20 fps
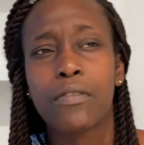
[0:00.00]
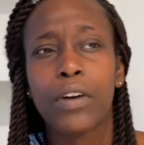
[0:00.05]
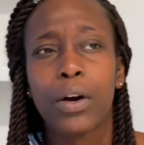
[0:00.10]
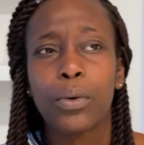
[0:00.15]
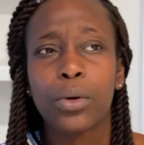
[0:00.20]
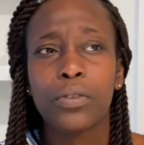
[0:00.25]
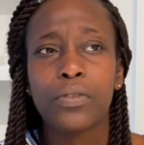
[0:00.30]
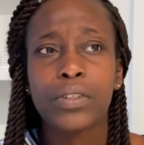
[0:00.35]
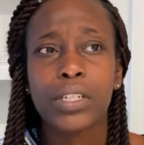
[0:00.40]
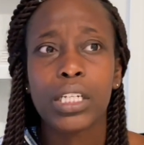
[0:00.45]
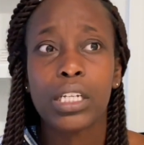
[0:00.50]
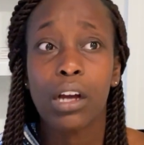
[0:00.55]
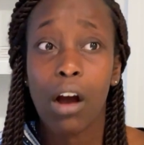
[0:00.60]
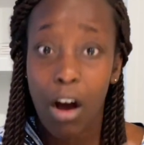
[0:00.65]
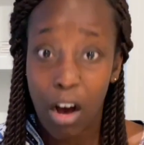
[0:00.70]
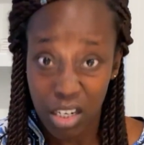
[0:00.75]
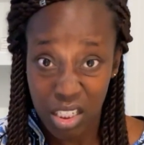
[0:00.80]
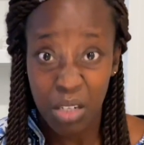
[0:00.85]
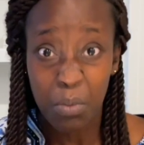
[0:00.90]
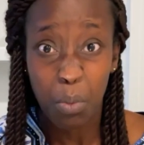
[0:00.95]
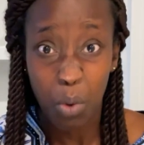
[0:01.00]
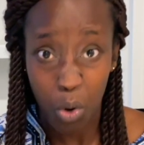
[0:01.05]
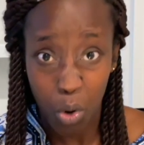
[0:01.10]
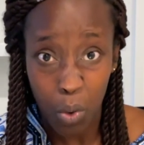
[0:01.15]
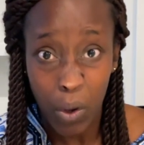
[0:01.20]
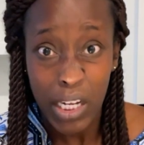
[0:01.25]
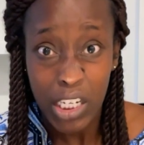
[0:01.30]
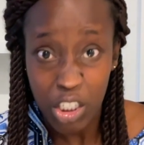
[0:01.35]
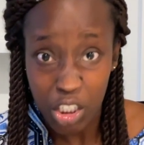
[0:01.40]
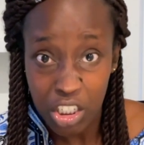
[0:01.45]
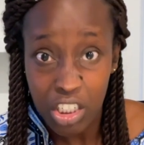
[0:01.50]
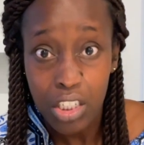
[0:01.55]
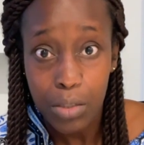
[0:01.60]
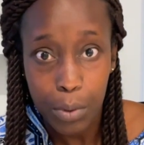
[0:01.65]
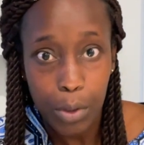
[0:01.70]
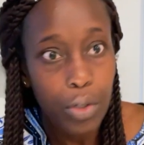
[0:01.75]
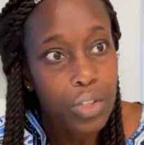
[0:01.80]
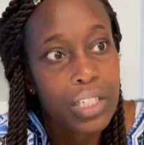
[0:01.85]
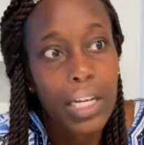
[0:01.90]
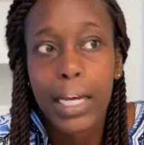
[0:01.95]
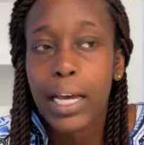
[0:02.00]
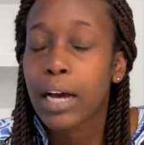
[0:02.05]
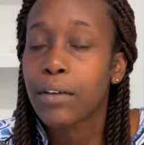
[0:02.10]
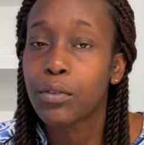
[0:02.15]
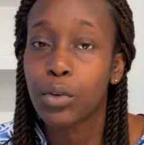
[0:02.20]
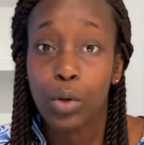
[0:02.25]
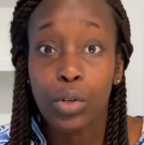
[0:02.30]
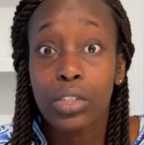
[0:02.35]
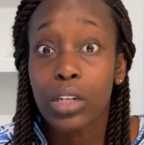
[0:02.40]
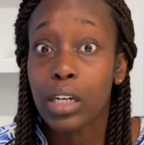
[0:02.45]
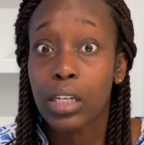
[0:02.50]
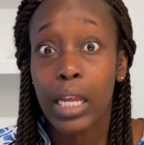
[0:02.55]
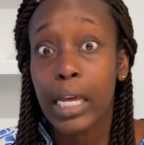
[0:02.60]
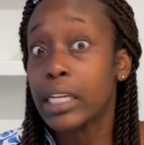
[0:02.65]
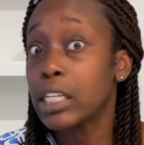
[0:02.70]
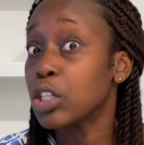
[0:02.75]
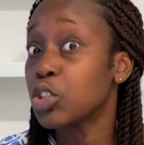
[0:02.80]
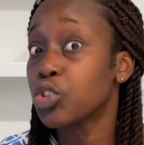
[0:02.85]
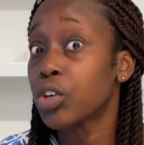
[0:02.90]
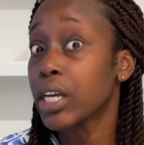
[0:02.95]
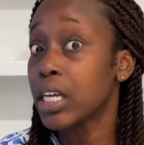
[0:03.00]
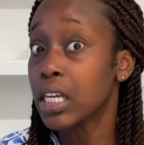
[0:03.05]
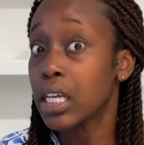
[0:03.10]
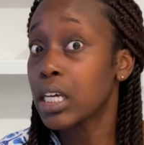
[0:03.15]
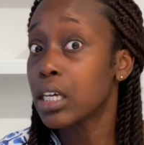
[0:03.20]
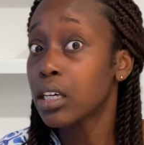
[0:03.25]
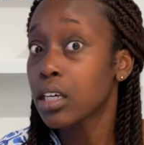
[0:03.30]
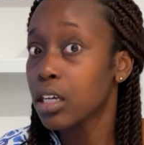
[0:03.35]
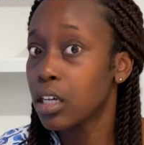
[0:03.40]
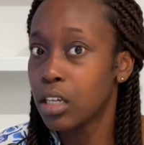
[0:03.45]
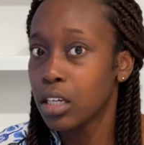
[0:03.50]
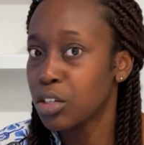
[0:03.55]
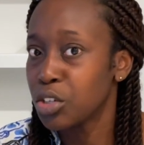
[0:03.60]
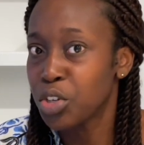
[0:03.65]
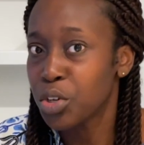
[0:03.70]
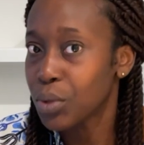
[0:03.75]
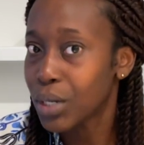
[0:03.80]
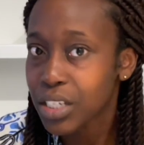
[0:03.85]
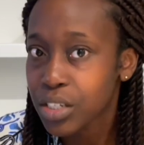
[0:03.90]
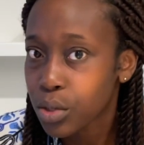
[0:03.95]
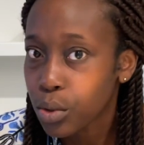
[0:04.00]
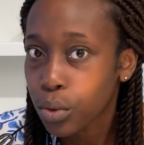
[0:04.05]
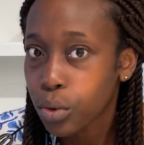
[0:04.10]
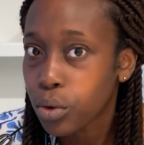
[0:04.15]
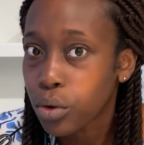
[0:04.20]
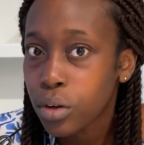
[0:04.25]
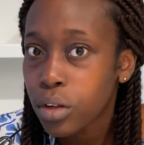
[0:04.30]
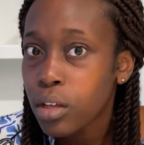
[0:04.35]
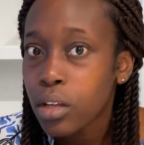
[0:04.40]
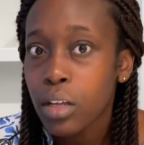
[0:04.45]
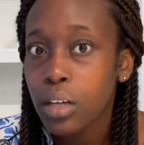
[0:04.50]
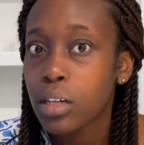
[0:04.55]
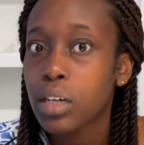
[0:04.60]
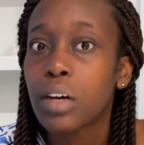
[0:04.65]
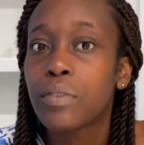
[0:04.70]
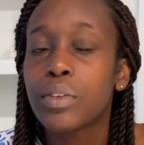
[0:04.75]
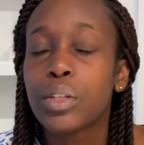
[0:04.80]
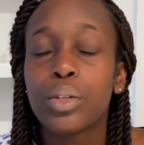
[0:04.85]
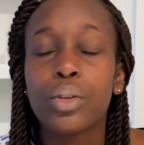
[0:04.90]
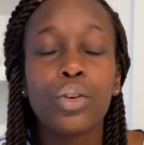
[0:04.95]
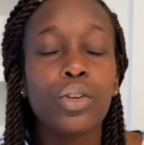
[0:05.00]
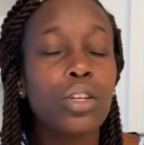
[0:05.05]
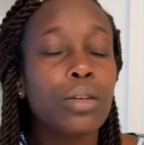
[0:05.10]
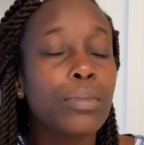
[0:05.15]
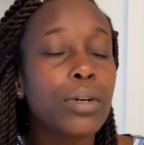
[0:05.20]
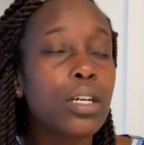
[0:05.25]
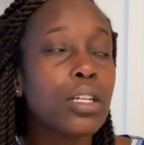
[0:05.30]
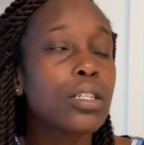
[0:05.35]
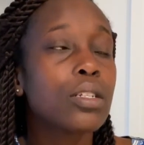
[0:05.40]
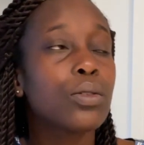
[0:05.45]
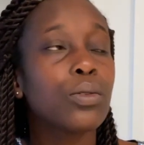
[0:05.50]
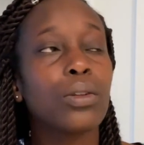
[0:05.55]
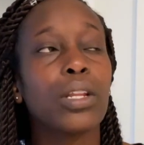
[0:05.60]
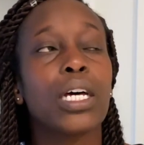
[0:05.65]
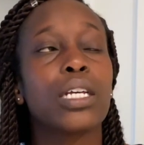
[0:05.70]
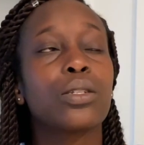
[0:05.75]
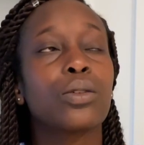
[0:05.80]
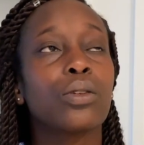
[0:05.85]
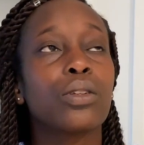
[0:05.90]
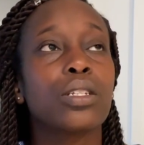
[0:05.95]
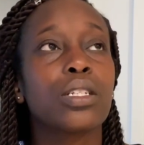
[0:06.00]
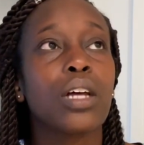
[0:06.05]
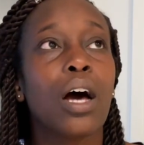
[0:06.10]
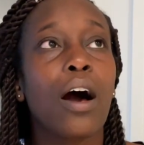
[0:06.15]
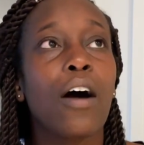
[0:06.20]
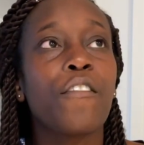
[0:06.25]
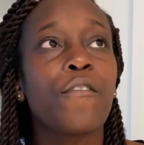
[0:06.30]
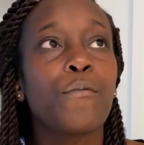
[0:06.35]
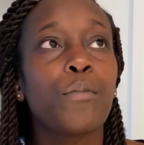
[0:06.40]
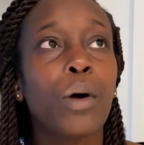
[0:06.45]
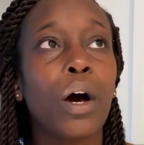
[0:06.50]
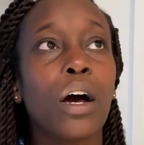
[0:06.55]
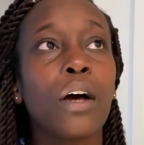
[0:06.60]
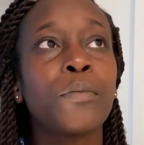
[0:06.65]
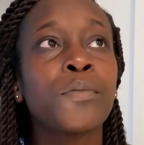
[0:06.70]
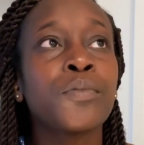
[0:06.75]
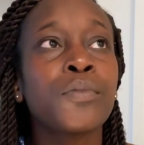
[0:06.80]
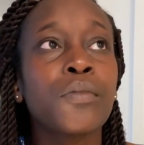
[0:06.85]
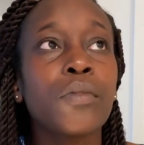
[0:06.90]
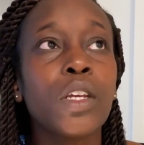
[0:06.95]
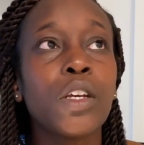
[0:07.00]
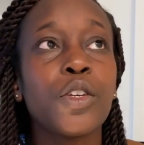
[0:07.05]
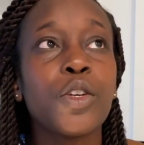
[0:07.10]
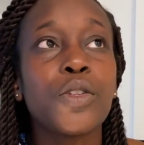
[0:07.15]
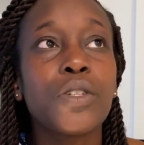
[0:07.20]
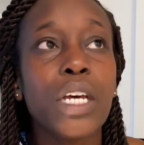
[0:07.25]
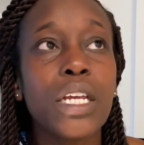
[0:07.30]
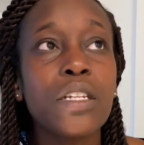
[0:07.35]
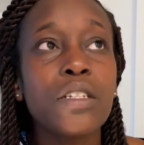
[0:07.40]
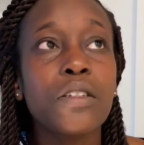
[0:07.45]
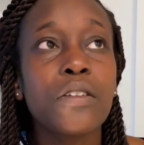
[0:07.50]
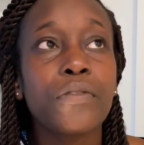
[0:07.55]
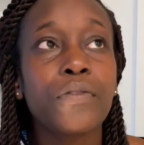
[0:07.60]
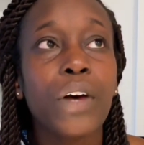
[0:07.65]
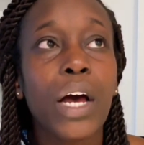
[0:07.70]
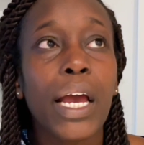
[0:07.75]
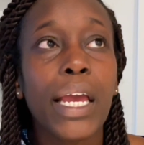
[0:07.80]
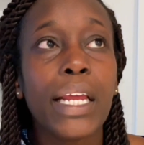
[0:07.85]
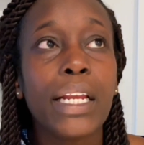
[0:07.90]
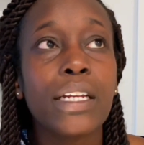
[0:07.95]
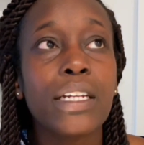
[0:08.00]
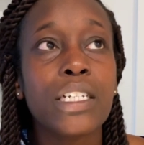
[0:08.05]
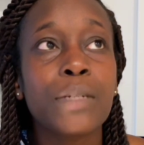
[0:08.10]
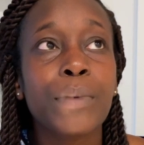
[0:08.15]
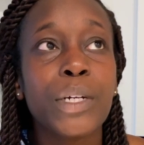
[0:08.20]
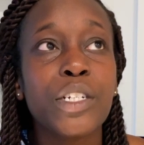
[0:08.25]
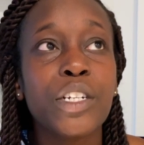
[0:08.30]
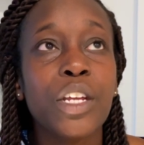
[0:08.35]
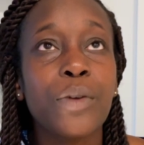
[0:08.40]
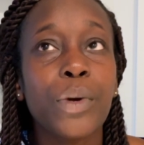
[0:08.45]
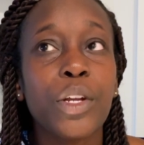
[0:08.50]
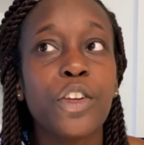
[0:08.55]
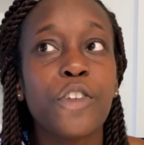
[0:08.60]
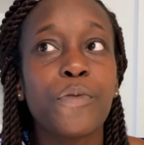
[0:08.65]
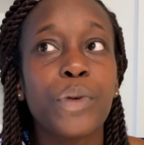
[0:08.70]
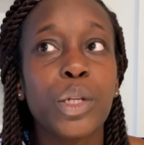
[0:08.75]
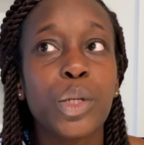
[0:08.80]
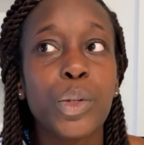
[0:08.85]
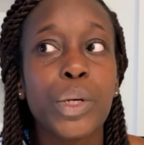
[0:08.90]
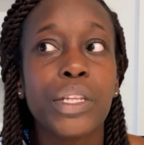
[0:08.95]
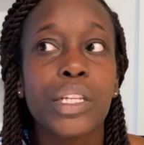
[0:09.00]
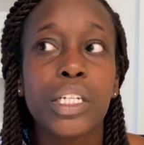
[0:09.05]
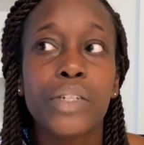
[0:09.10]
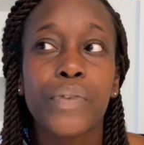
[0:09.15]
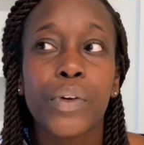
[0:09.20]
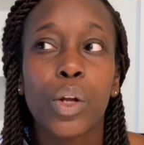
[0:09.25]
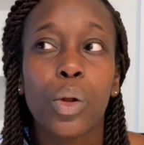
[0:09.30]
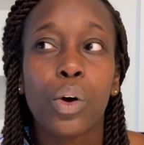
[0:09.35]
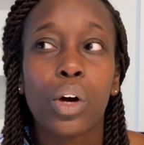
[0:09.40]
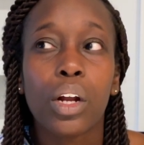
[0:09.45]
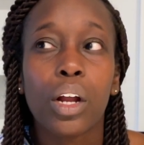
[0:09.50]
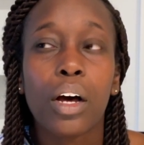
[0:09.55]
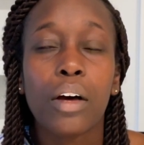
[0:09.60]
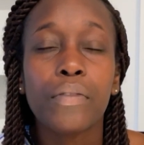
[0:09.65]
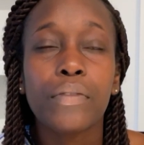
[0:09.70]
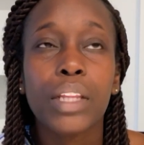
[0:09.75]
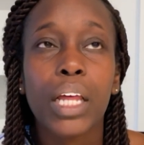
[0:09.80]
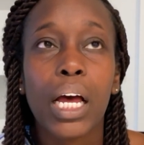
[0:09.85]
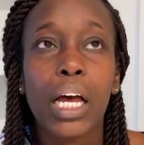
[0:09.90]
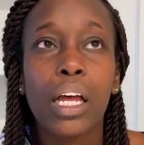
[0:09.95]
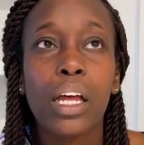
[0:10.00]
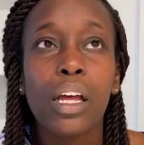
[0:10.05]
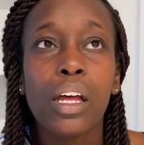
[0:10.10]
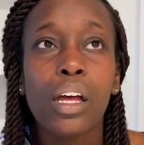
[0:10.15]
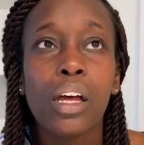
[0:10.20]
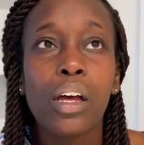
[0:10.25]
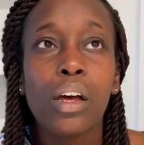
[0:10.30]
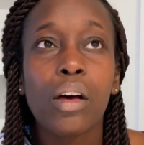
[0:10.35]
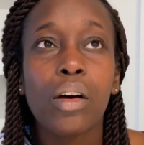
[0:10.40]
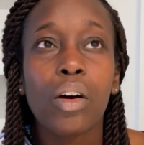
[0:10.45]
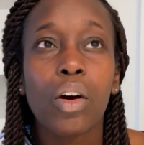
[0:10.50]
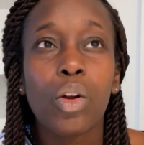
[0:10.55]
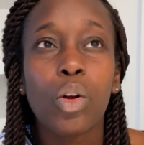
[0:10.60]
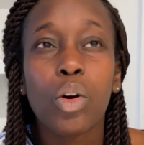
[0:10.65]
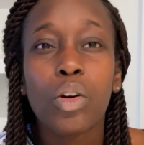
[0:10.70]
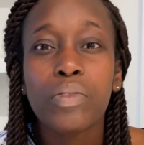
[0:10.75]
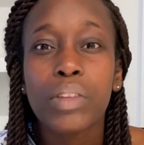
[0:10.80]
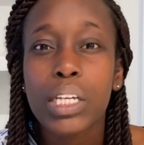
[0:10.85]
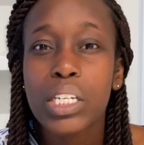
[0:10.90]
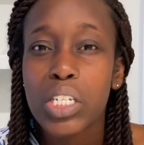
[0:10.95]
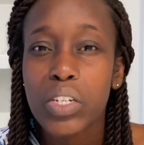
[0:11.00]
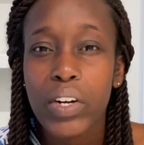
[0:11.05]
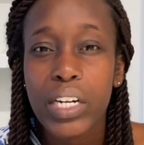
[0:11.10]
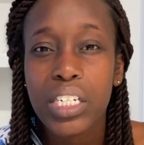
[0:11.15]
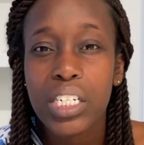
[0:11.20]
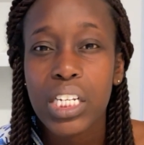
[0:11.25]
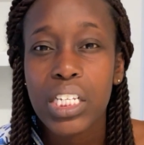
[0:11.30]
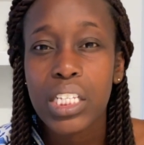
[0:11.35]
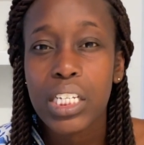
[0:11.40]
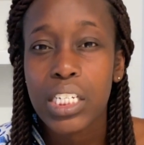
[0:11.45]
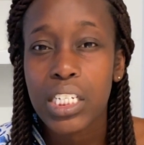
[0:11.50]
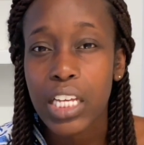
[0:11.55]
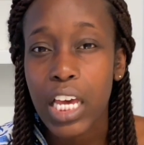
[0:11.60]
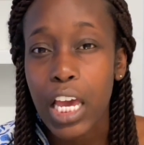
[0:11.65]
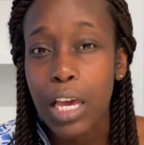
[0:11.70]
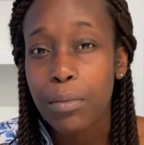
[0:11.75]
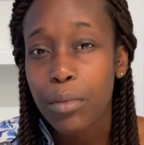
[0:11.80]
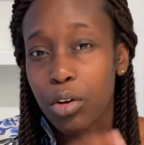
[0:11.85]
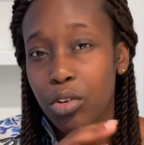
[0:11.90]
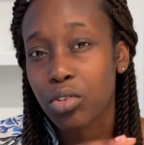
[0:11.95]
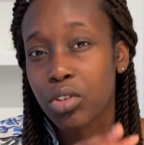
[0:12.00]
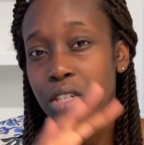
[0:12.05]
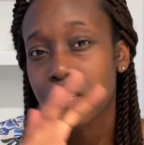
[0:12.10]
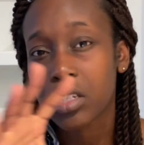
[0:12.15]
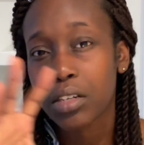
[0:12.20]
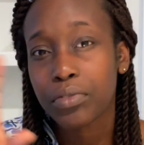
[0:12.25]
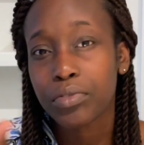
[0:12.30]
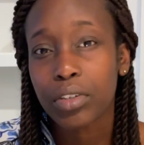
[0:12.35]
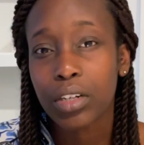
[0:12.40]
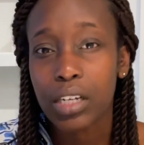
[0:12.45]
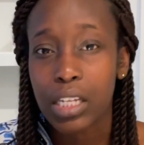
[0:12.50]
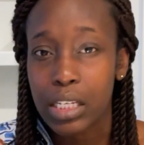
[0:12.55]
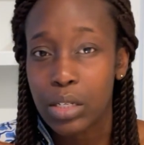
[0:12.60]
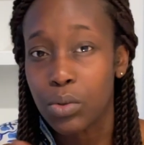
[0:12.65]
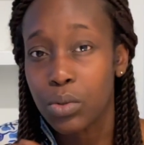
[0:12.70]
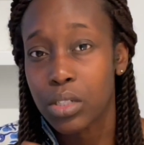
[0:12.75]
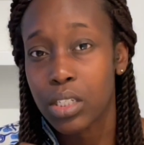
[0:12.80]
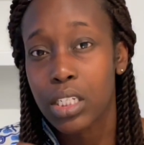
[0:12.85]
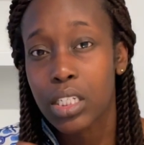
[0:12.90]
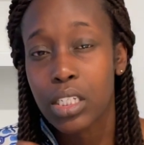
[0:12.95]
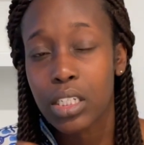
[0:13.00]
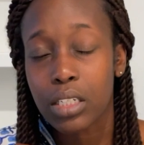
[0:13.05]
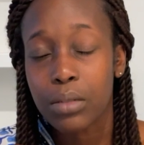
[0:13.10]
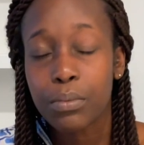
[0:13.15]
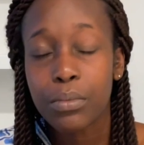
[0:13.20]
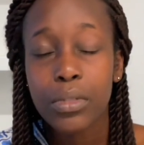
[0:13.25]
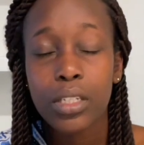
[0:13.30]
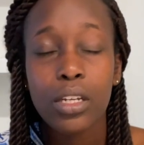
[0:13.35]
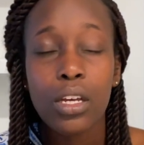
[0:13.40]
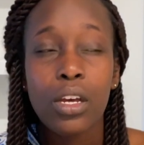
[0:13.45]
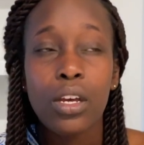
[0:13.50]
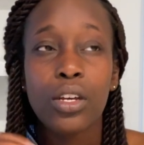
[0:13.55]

I would obviously ask more questions because I have not done any training in US law governed documents, all that sort of stuff. But you tend to find, especially when you've been doing this for long enough, that a lot of things are actually the same across different legal systems.